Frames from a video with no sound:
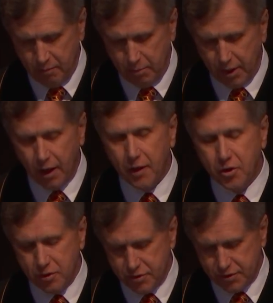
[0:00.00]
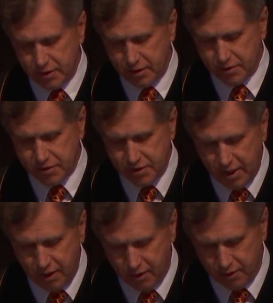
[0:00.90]
But others
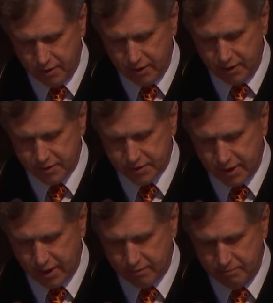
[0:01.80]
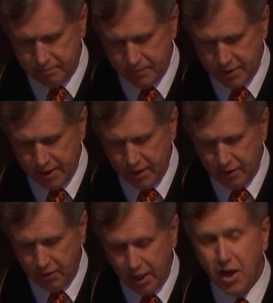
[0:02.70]
sneered and said,
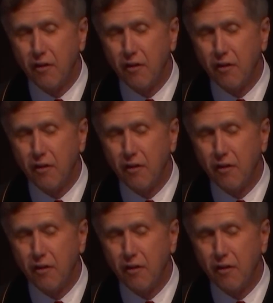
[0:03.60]
They